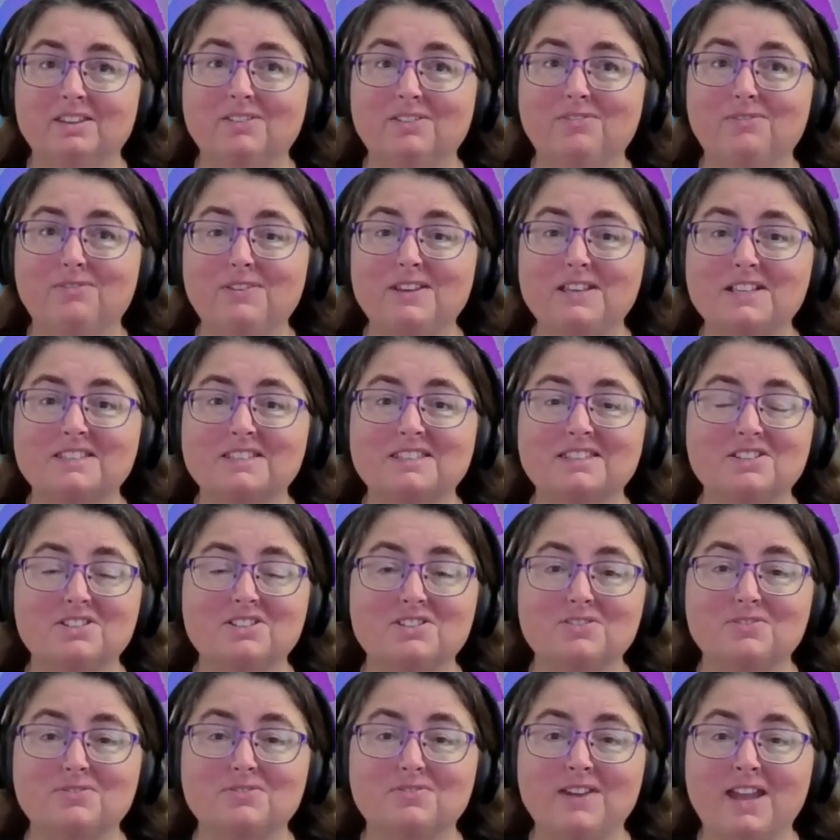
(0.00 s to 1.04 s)
fix
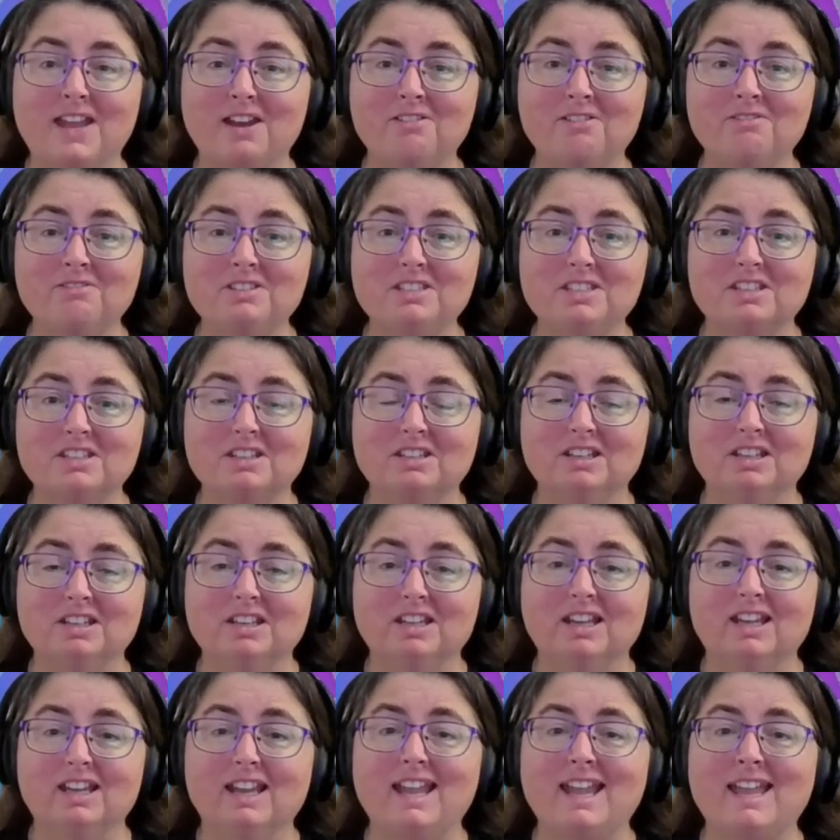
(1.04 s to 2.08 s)
that you found,
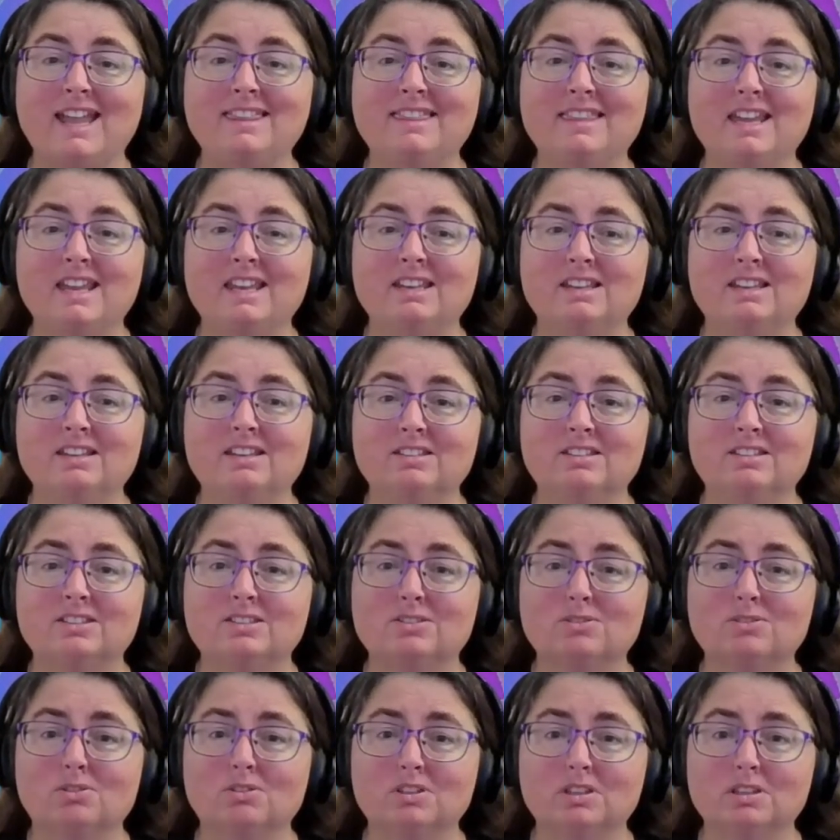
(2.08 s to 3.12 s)
and then
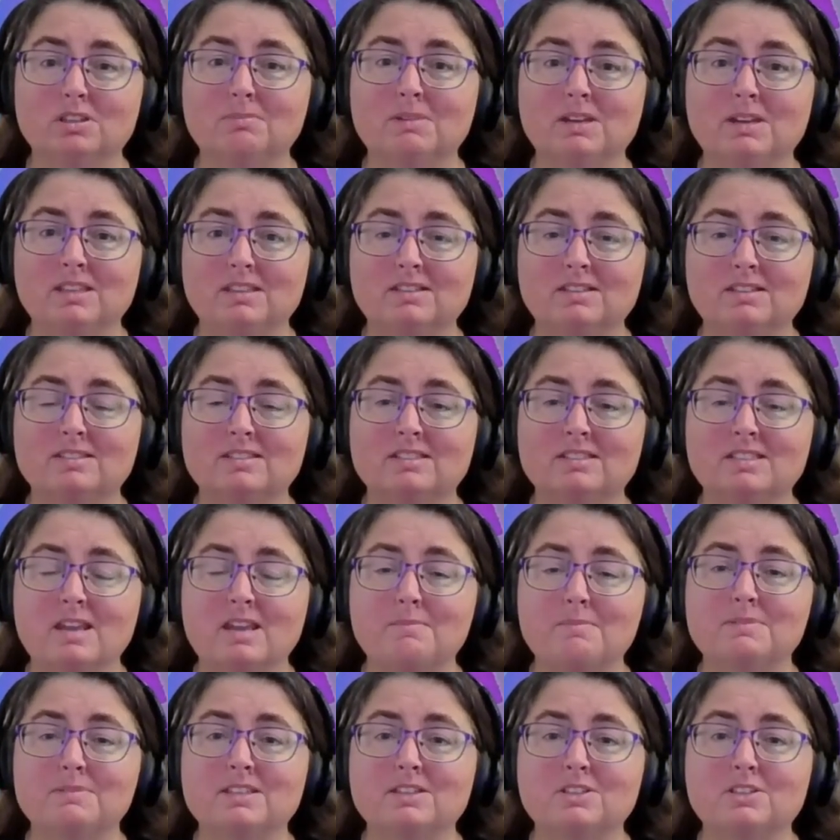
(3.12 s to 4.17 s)
document the
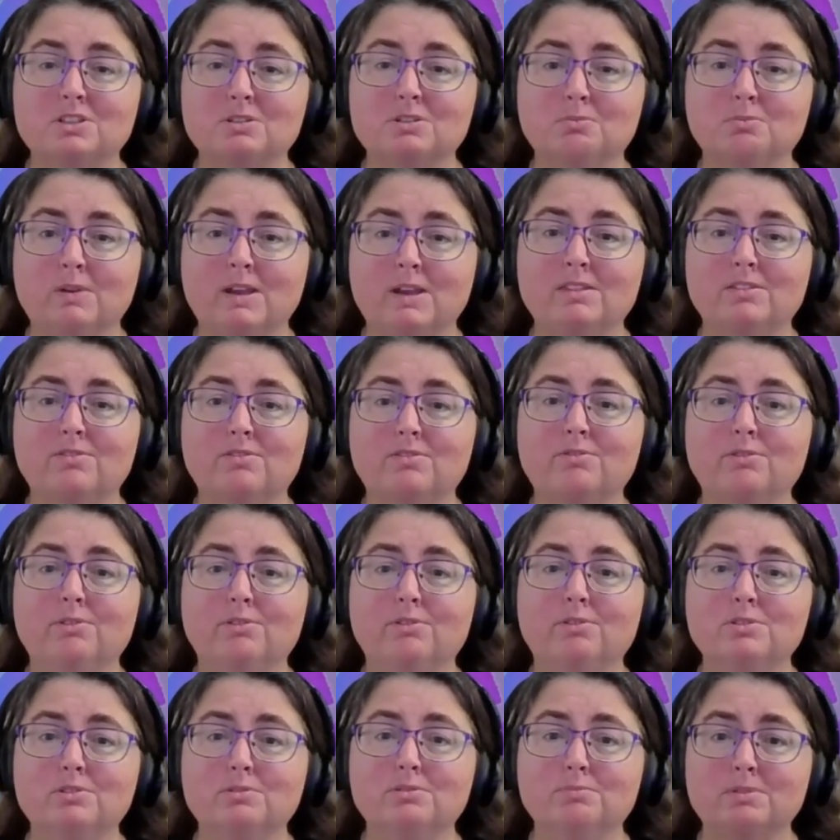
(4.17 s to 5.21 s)
steps that you went
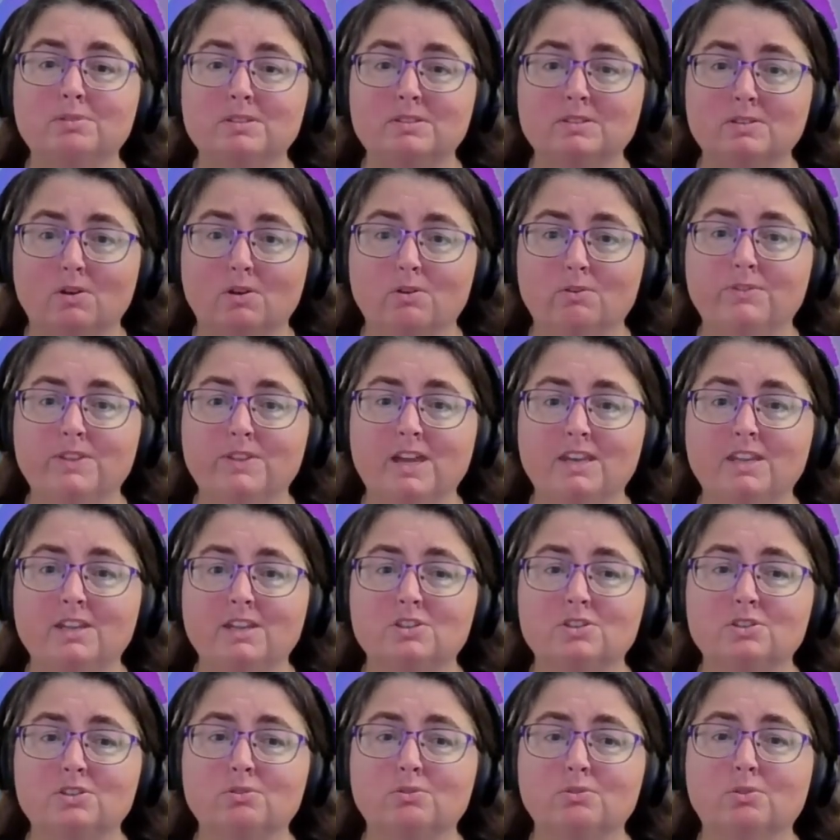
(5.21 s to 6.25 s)
through to resolve that
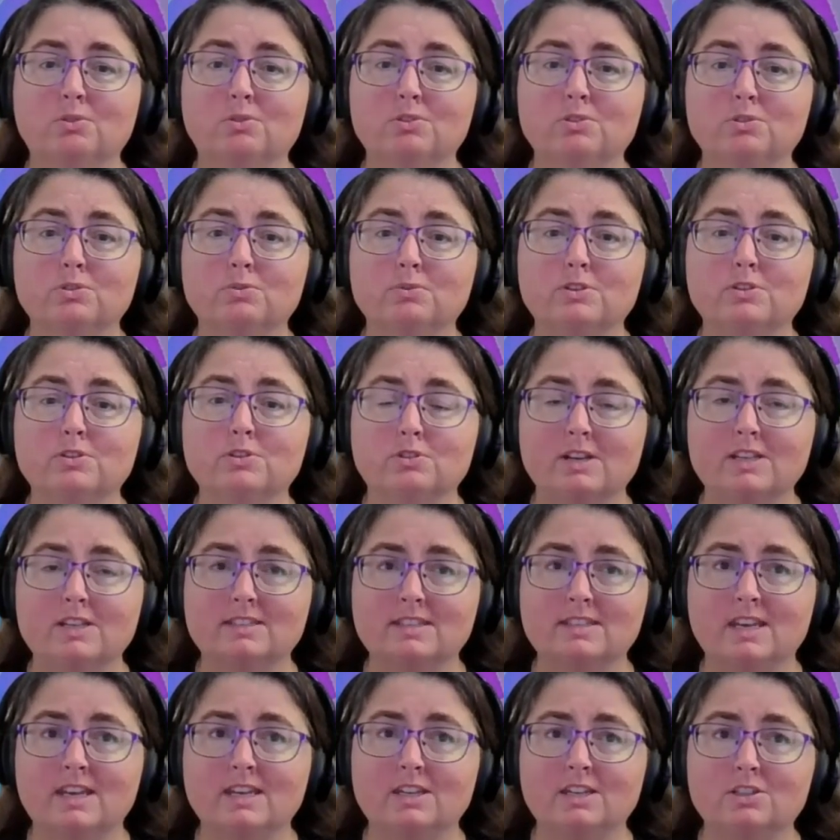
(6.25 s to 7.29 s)
issue or to
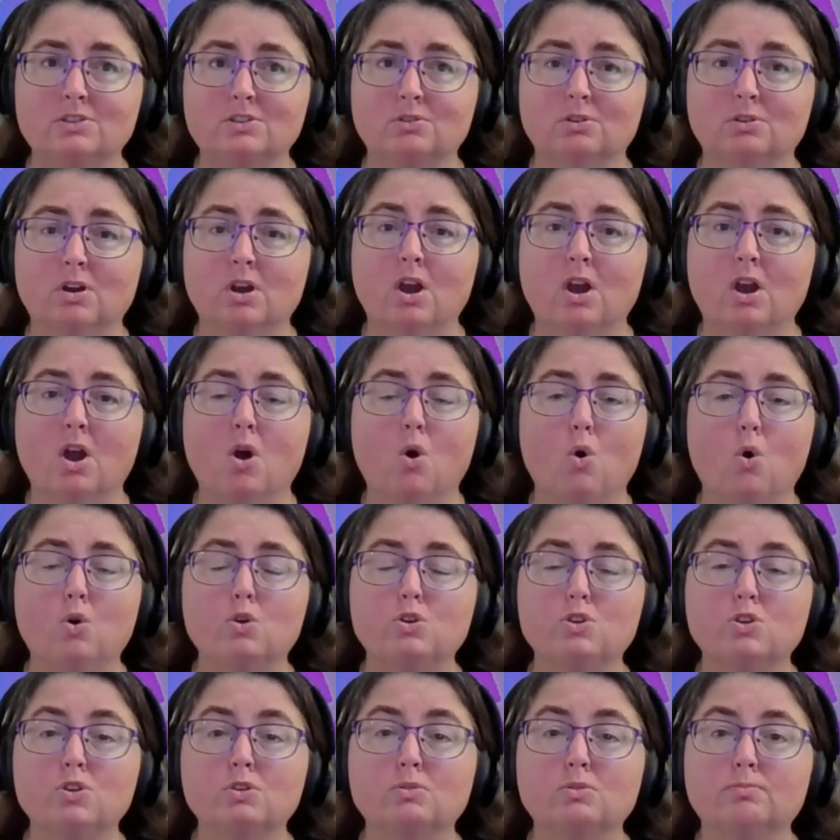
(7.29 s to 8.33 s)
address that issue
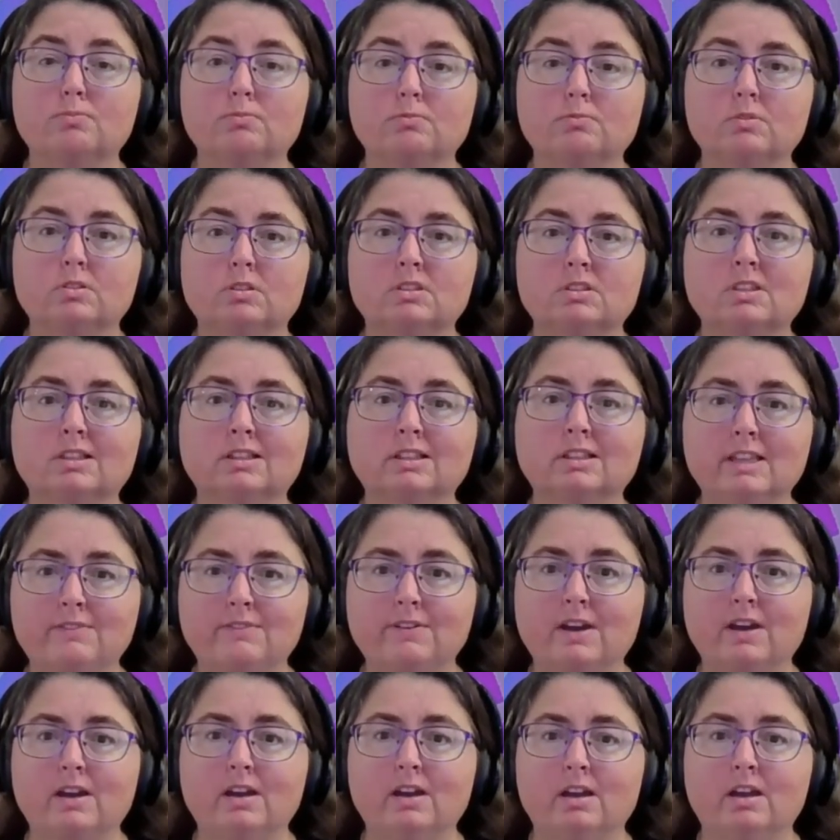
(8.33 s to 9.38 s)
or to
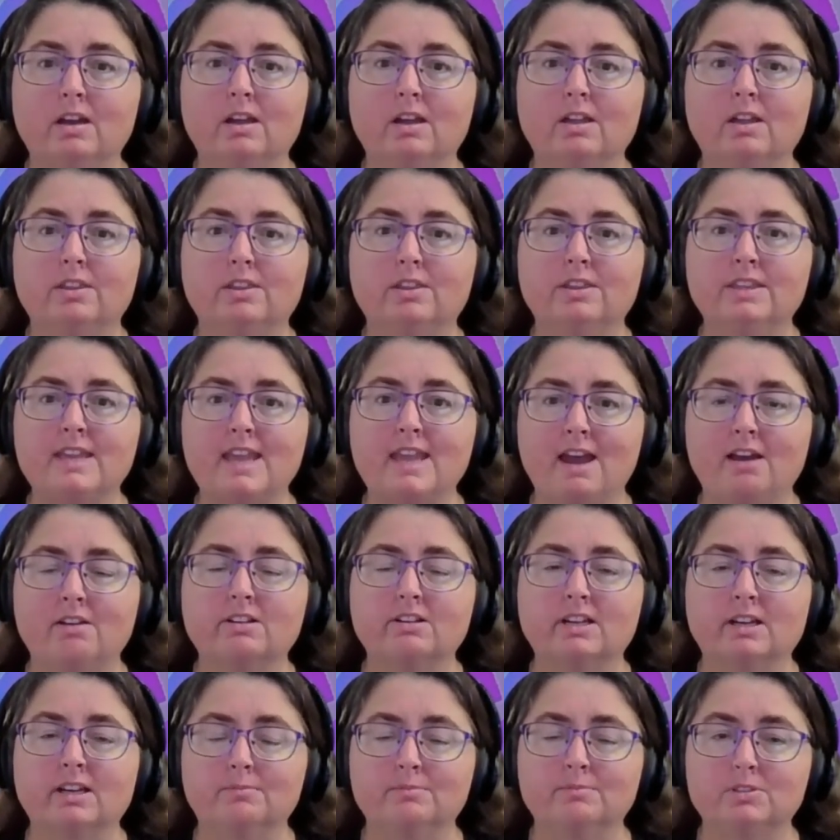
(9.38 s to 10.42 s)
deliver the
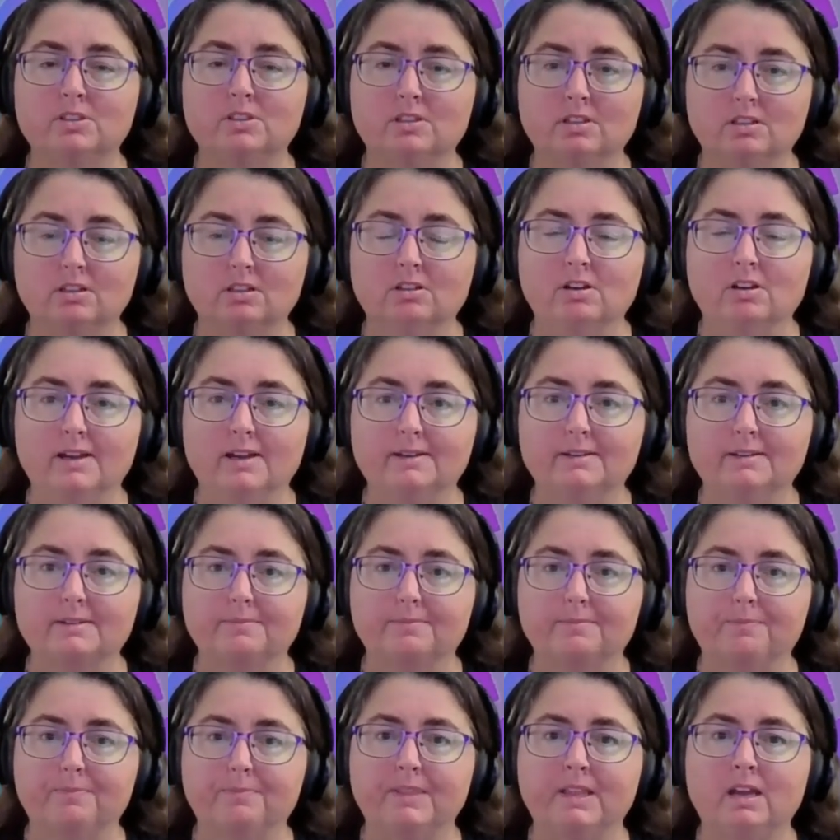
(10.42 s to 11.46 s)
outcome to the client.
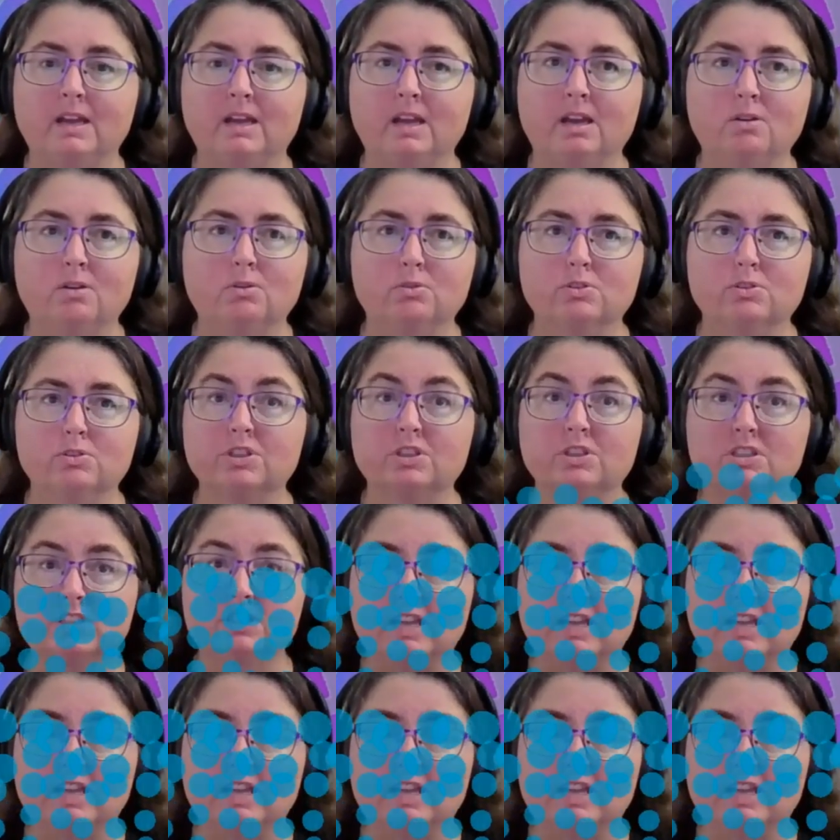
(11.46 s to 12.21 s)
Or to your